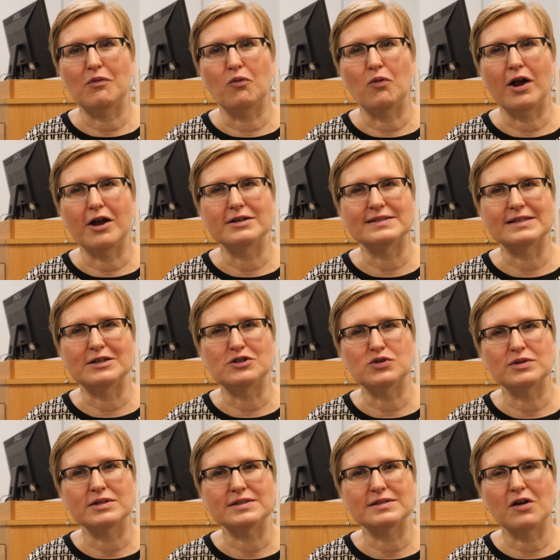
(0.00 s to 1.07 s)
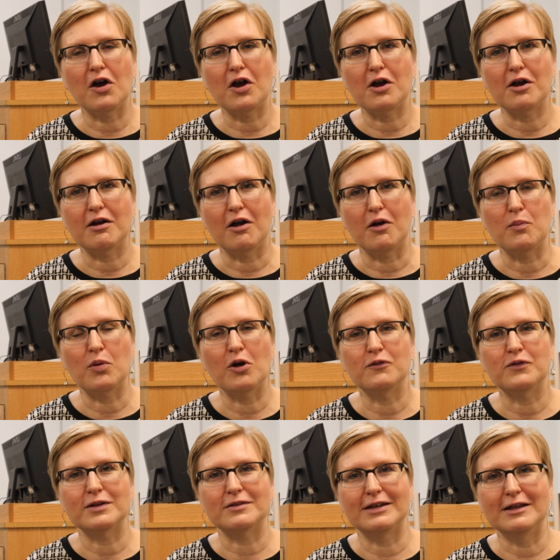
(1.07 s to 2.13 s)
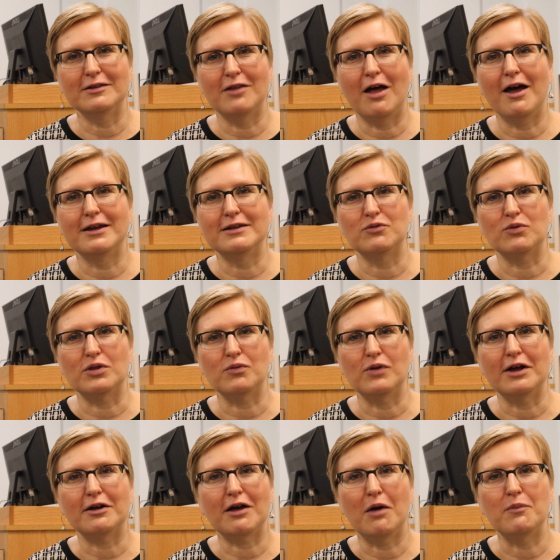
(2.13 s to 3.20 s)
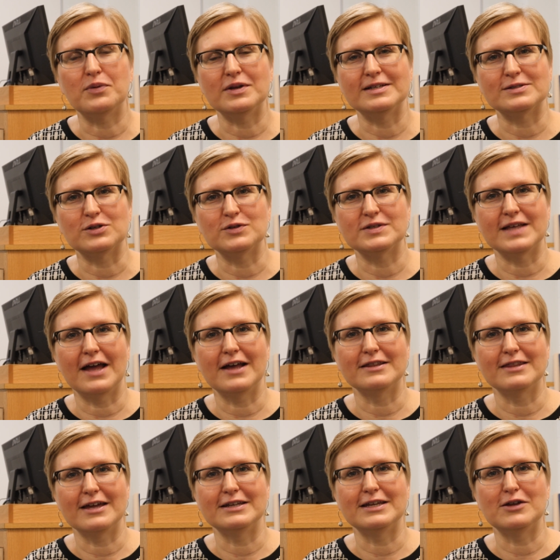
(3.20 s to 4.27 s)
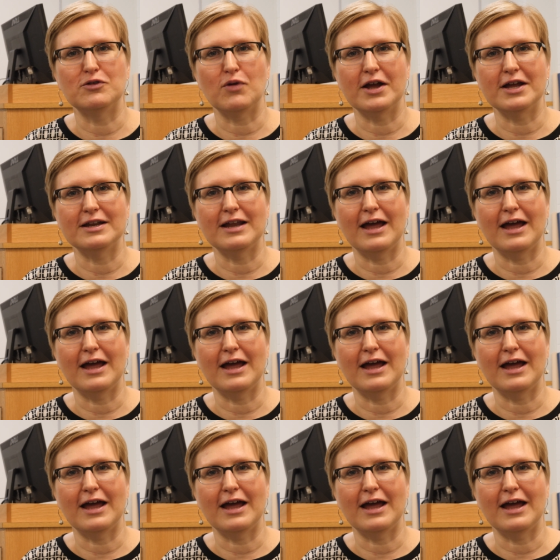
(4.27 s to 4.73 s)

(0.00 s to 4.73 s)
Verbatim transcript: where his interests are are perfectly aligned with what companies are saying they need right